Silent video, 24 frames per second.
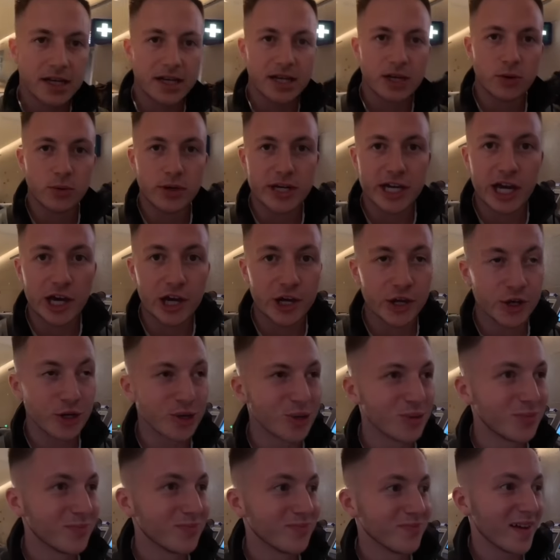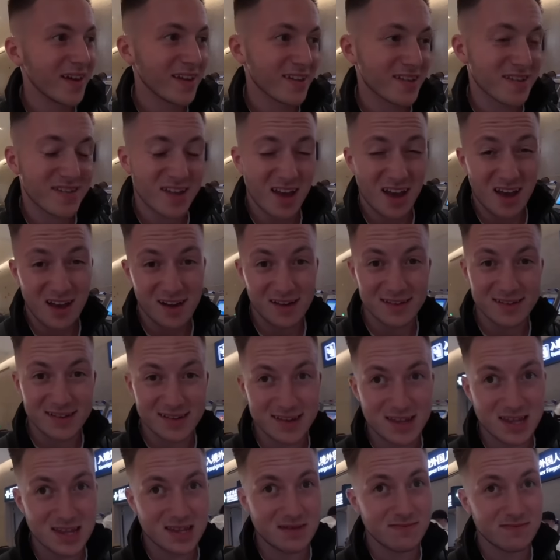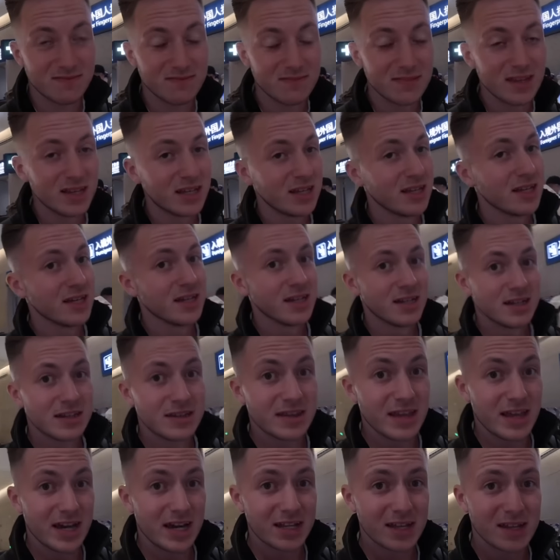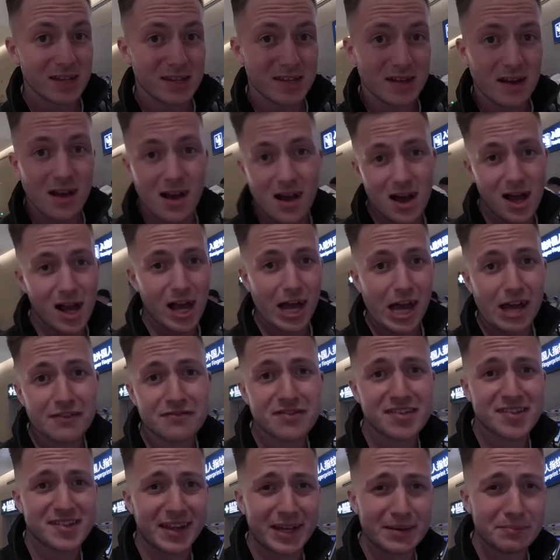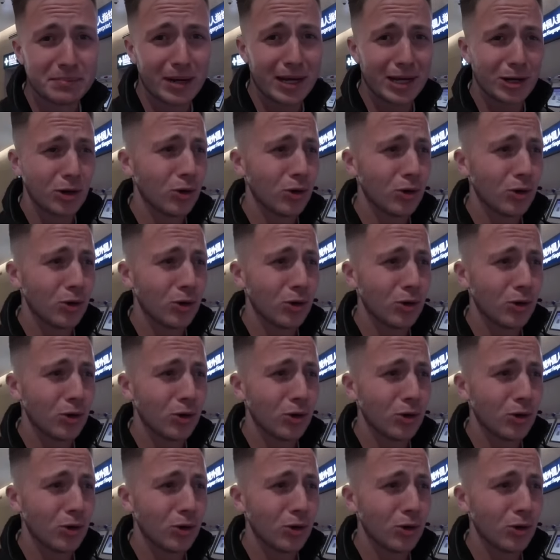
Here we go, it starts. They're gonna start harvesting my